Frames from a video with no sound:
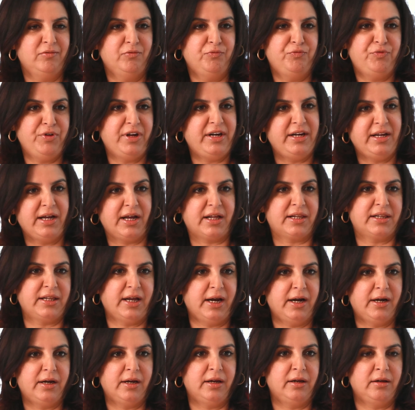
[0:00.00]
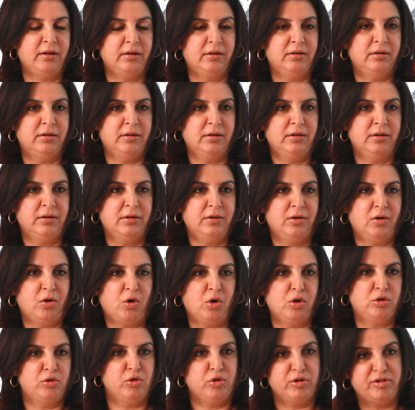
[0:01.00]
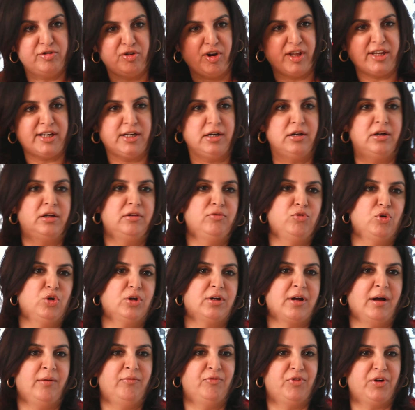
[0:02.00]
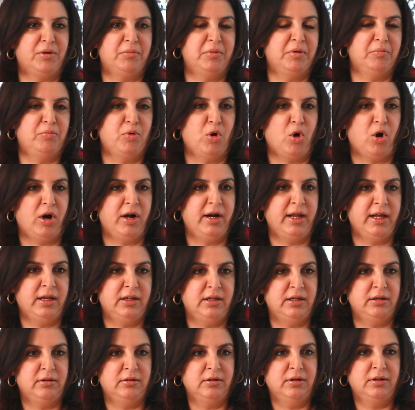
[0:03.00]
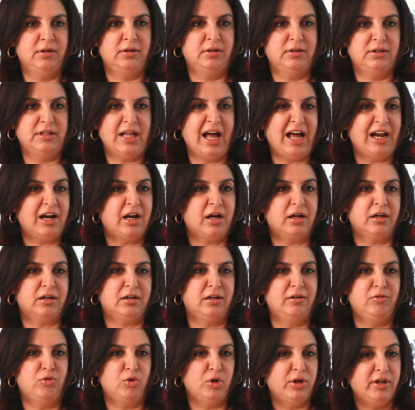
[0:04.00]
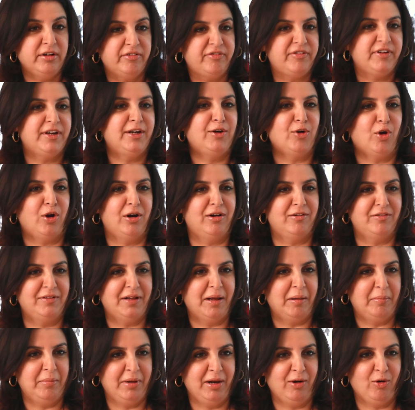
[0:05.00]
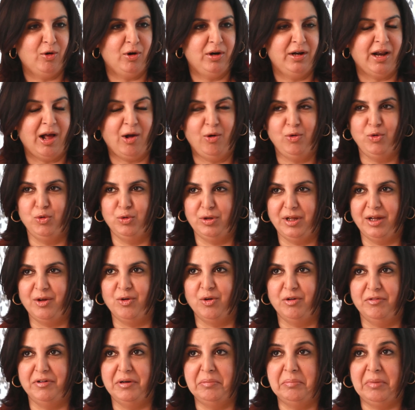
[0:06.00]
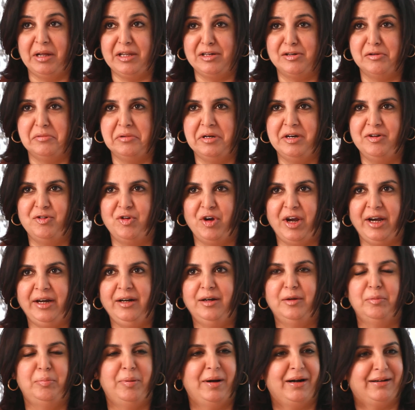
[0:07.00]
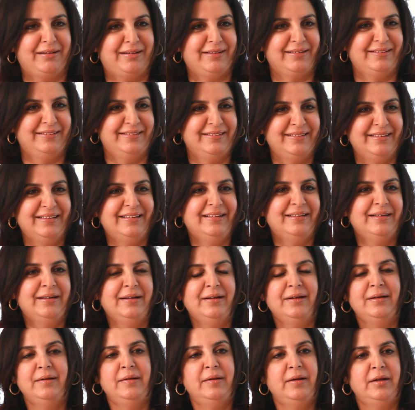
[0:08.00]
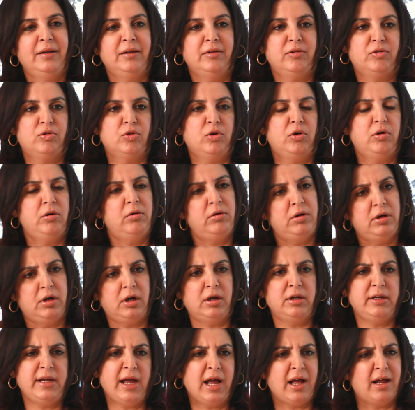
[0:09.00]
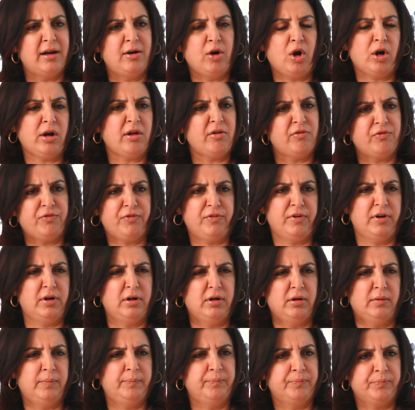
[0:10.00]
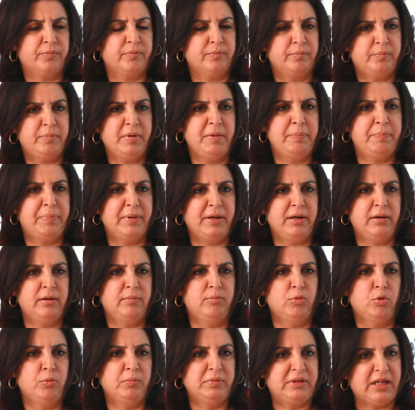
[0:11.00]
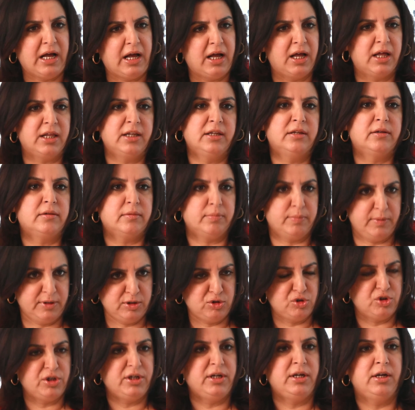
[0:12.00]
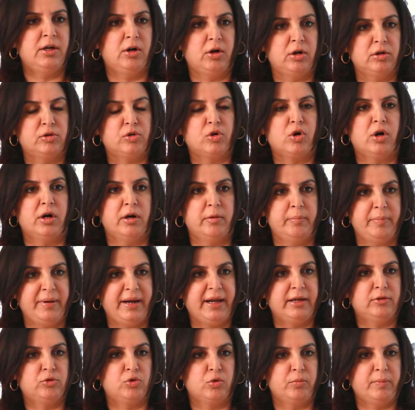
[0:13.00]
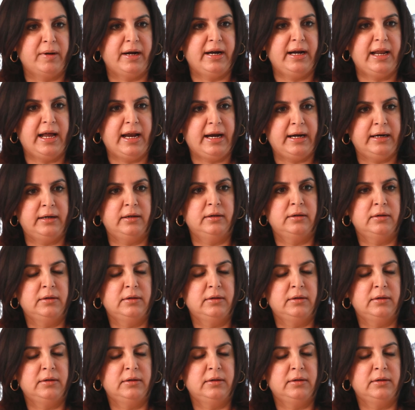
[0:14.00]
Very exciting. All those wrestlers would come from abroad and Dara uncle would defeat all of them and all. Now you think of it, must have been rigged, but so yeah, a lot of people, Mumtaz, that she also got a break through my dad.